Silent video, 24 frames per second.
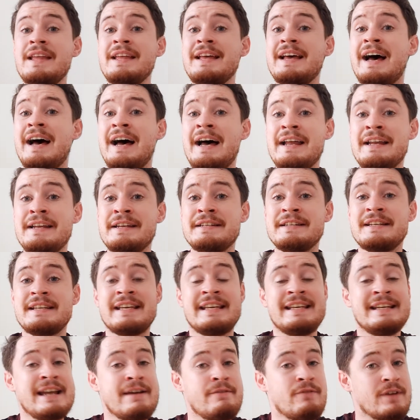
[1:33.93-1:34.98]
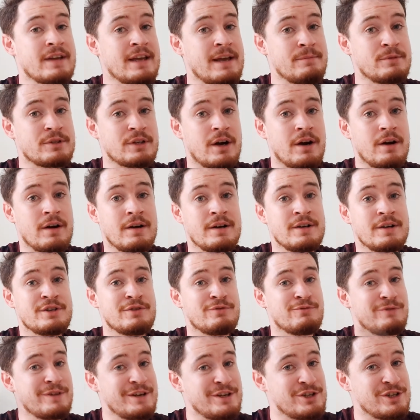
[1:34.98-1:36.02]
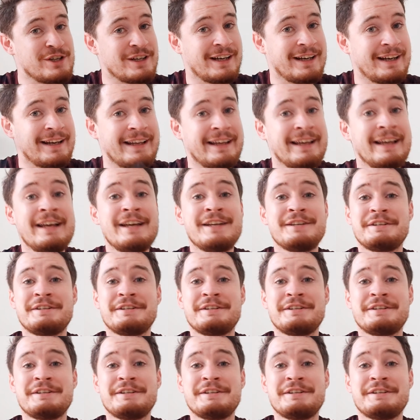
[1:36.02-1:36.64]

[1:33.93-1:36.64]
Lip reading: And he never came to Ireland originally